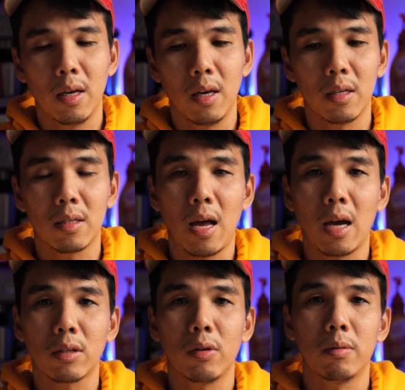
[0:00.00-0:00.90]
is
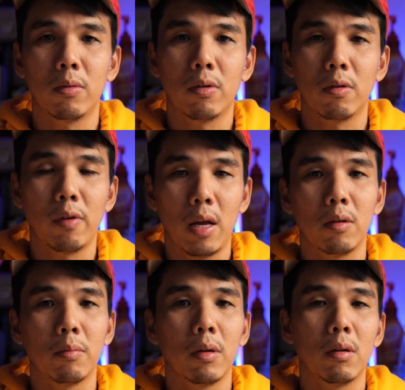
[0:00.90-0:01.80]
actually more
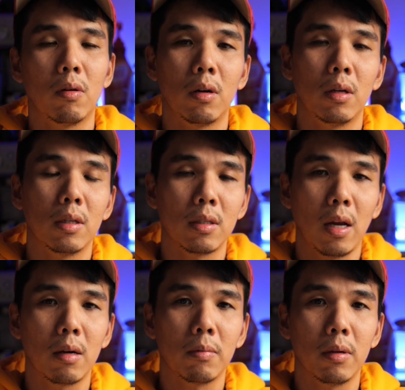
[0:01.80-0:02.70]
valuable or
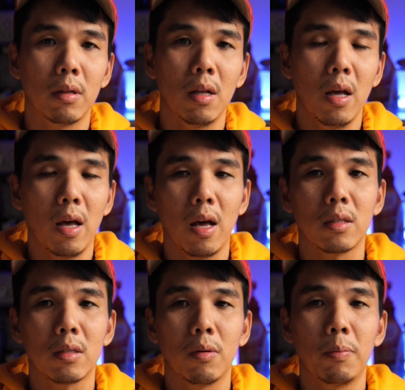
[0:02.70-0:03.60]
desirable
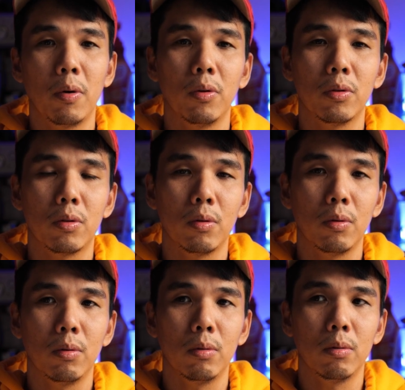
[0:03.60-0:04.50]
as opposed
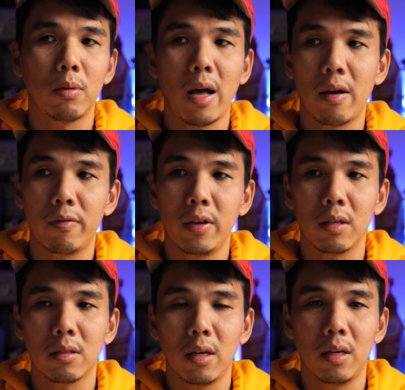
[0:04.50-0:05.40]
to
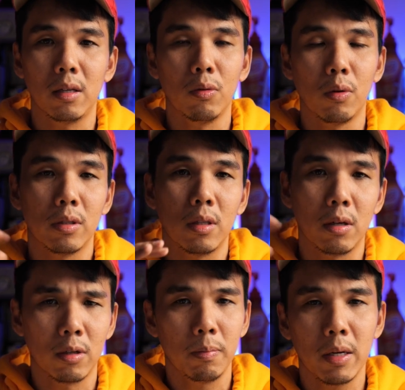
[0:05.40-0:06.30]
having, say, dual
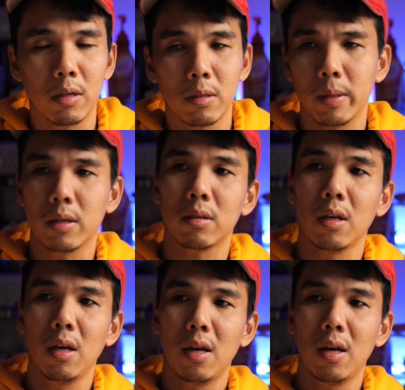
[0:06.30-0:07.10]
stereo speakers, because